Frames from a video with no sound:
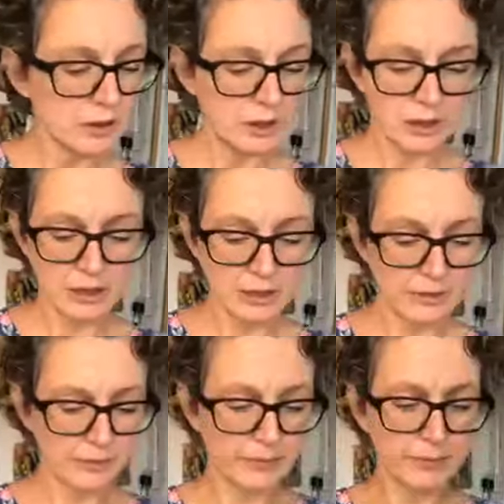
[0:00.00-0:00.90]

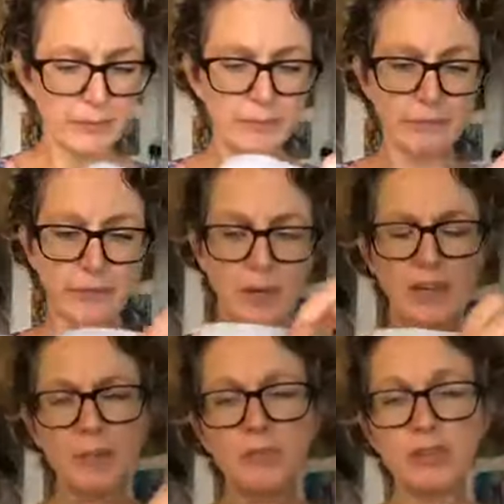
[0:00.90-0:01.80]
And
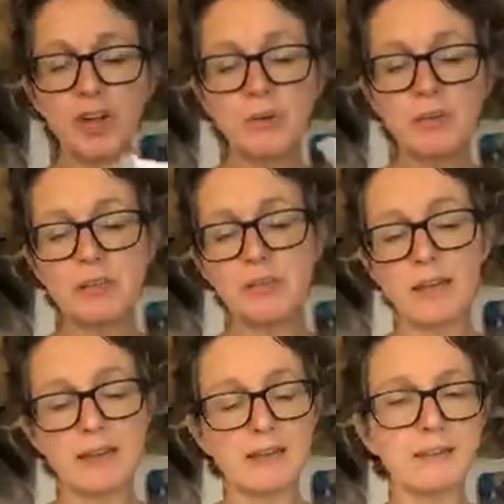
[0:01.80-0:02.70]
I'm showing you
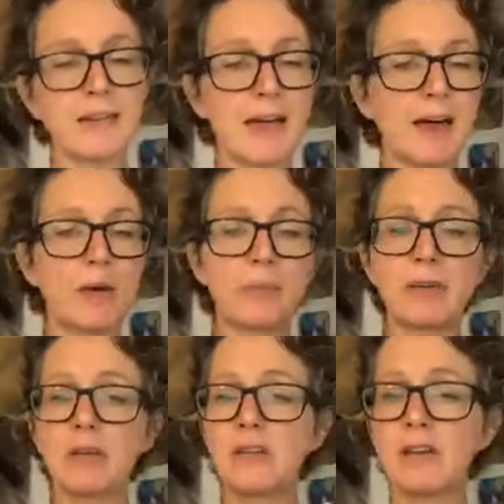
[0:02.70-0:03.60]
these now
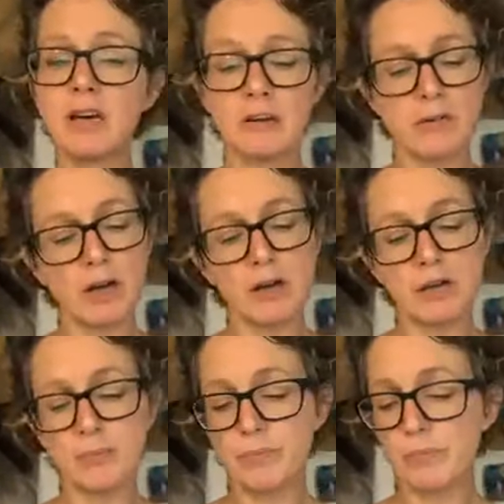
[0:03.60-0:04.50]
because
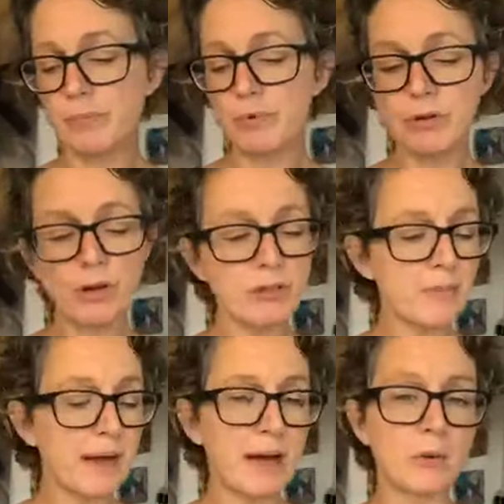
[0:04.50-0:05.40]
I got them
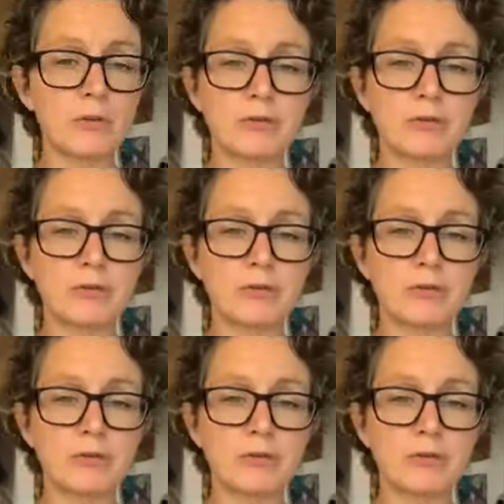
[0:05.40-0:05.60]
out